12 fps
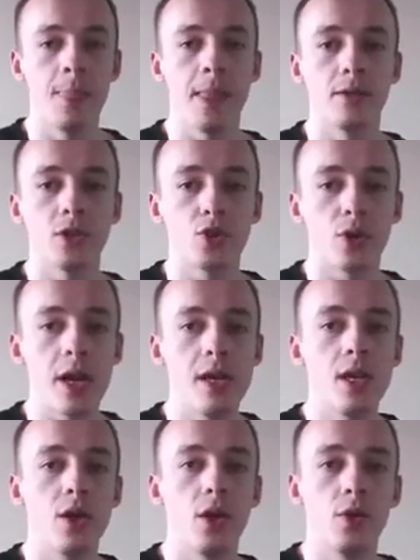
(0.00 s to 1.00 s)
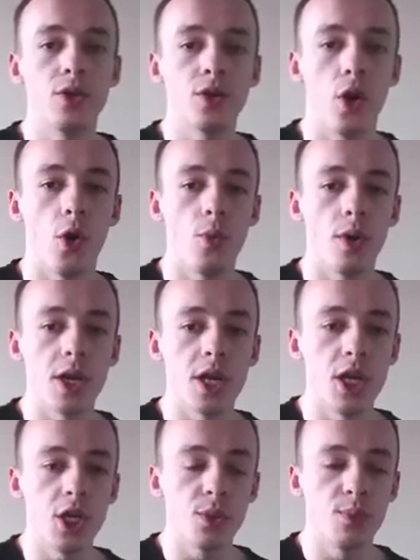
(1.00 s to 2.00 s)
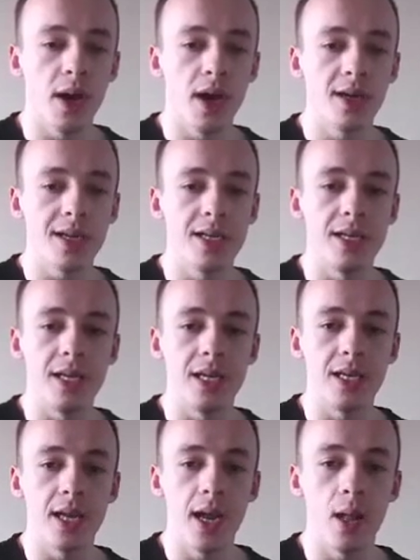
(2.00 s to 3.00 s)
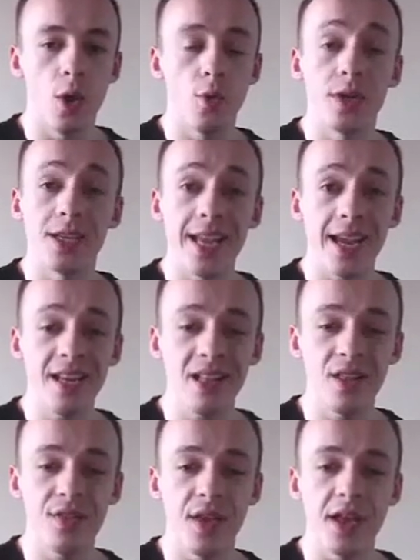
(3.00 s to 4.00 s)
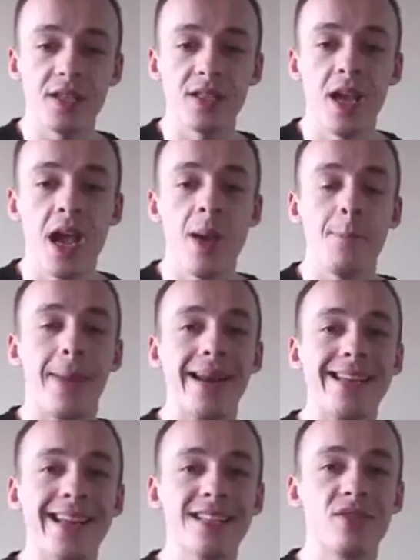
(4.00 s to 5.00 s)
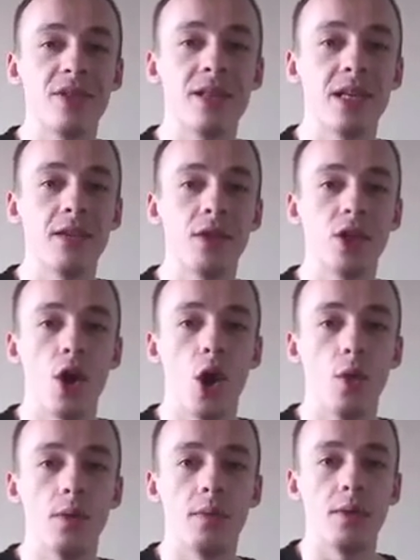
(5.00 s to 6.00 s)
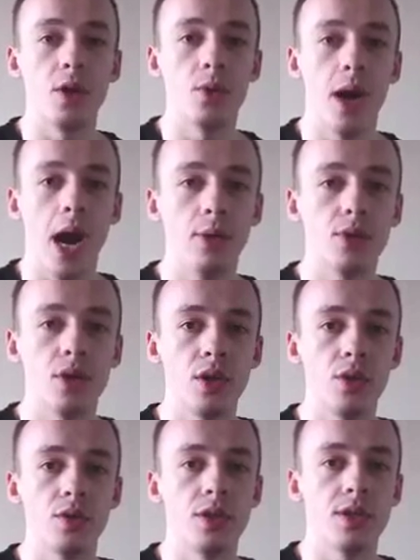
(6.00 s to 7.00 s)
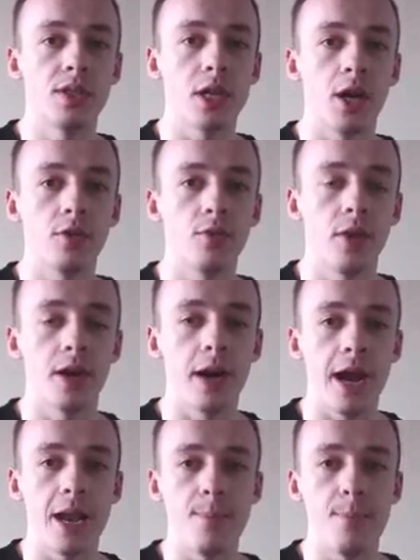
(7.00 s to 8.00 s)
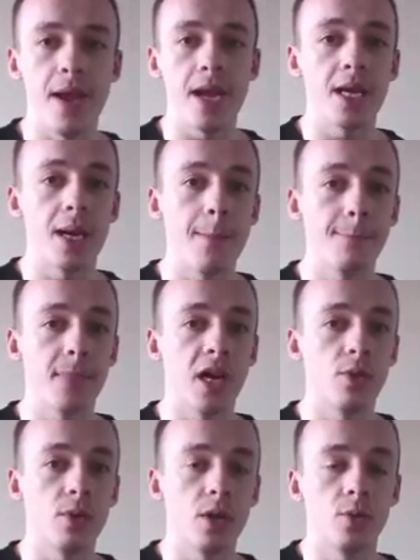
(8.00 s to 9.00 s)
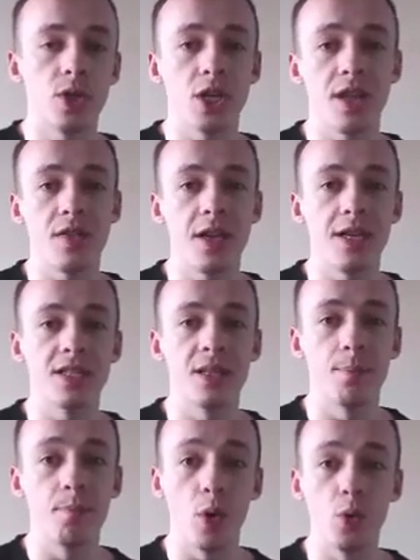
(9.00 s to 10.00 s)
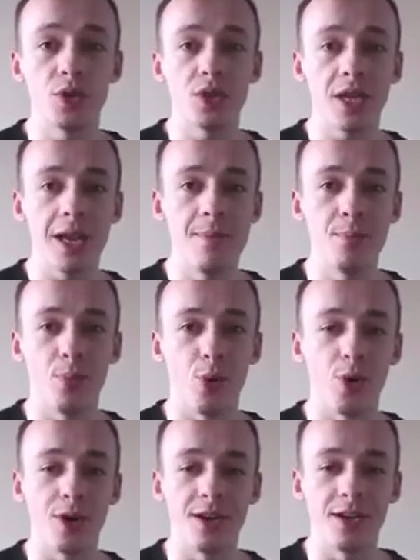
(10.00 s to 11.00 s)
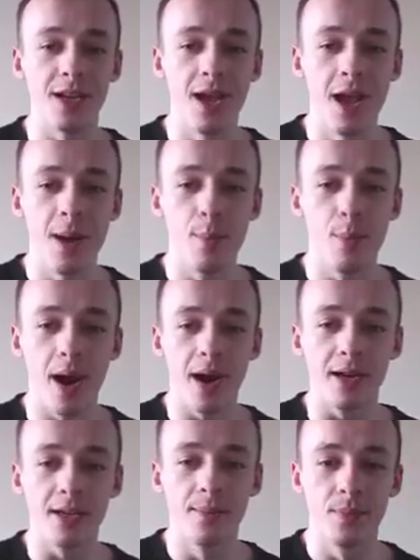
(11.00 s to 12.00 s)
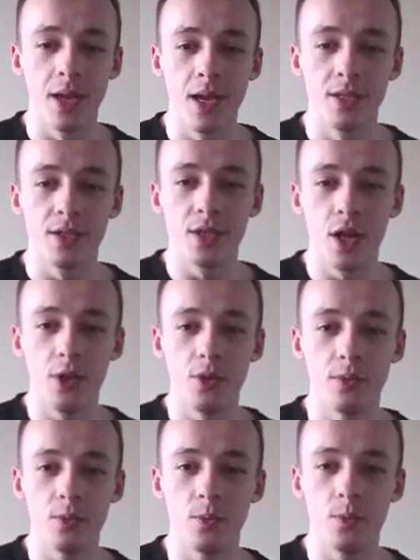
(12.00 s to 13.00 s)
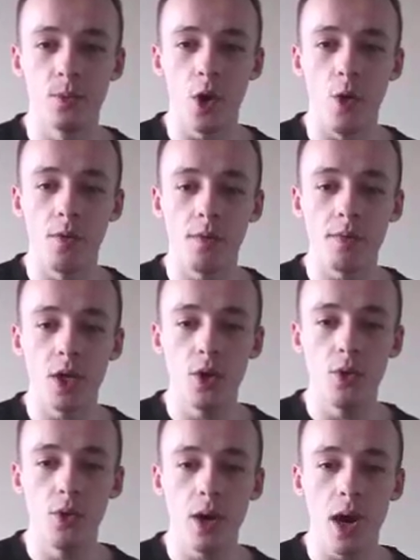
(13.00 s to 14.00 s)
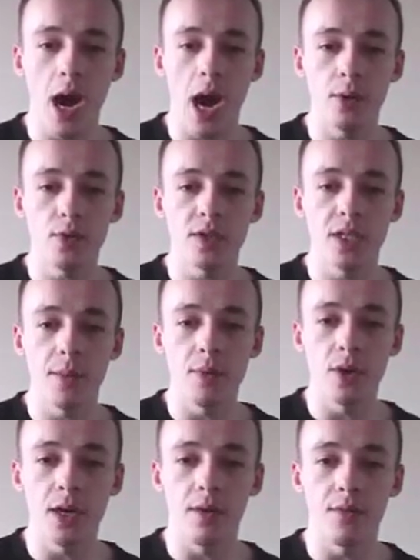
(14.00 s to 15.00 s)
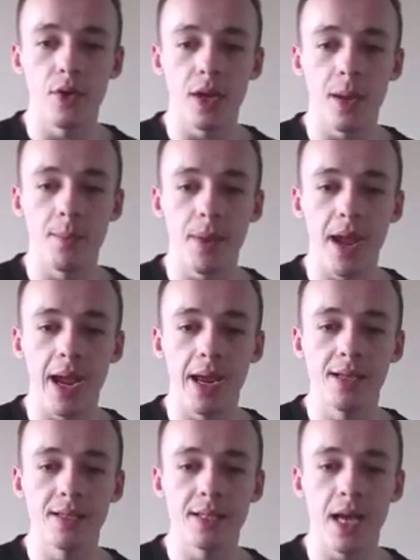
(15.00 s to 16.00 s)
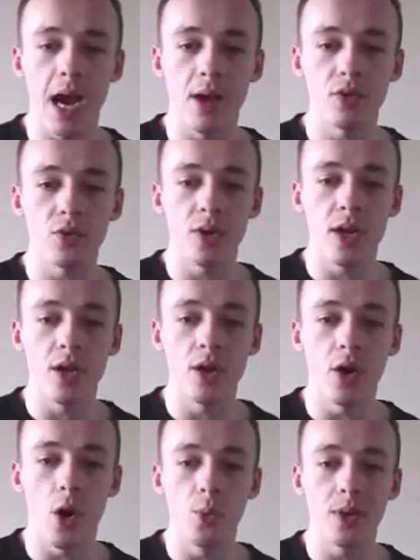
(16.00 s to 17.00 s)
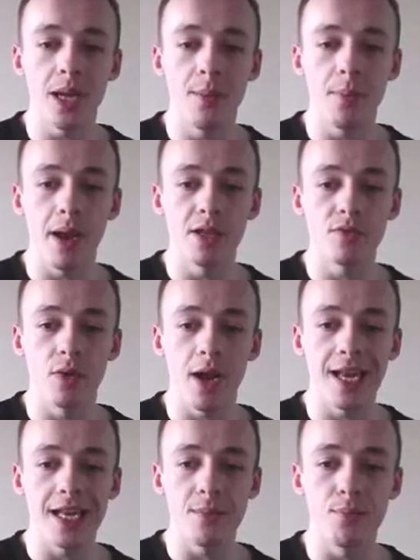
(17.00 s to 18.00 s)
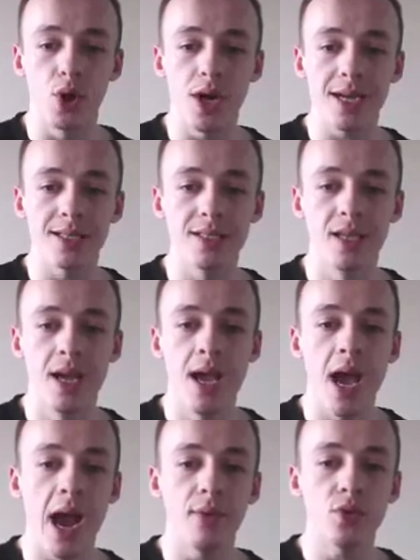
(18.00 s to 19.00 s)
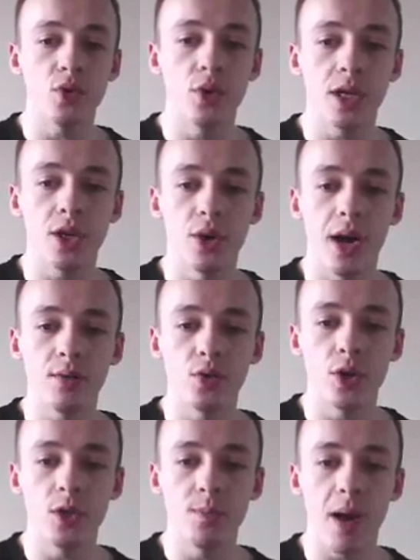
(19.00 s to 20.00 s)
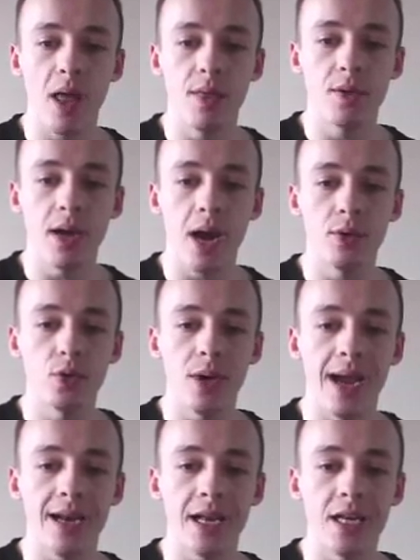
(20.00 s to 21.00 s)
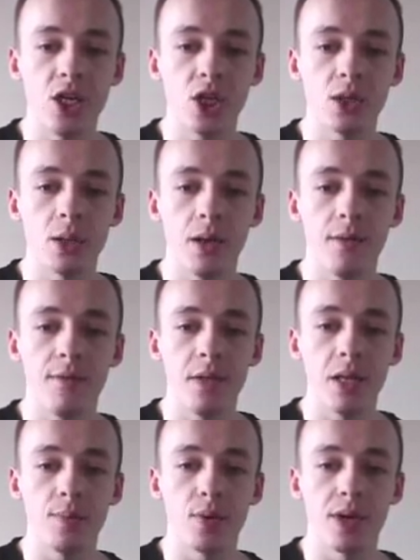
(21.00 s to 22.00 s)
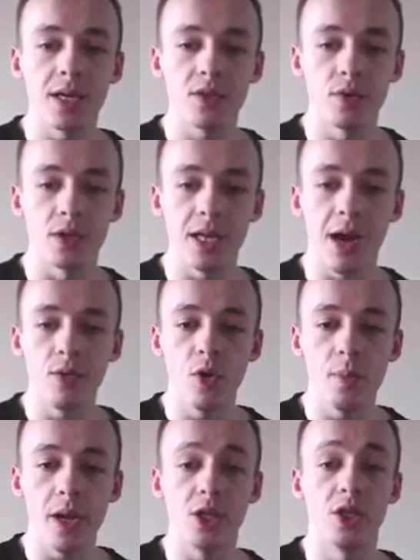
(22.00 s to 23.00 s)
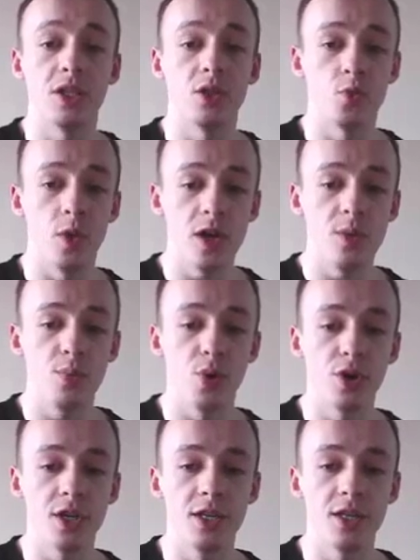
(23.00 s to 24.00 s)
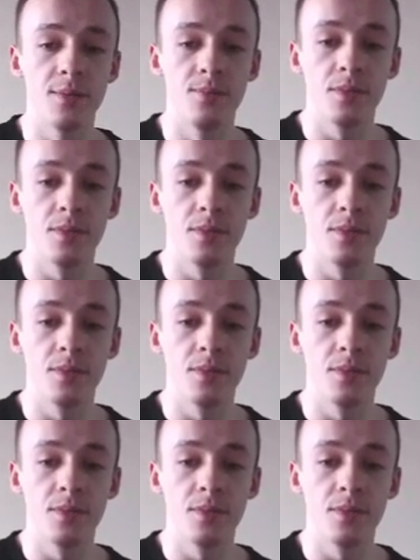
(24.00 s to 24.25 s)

Now the training goes over each part in detail, over the technical things, but it doesn't really give you the overview how to use this software and make money with it, which I think is the most important part. So overview, how to set up your done for you campaigns, how to create your own campaigns for any products, how to connect your autoresponder, how to add additional affiliate products to the download page. This is very important.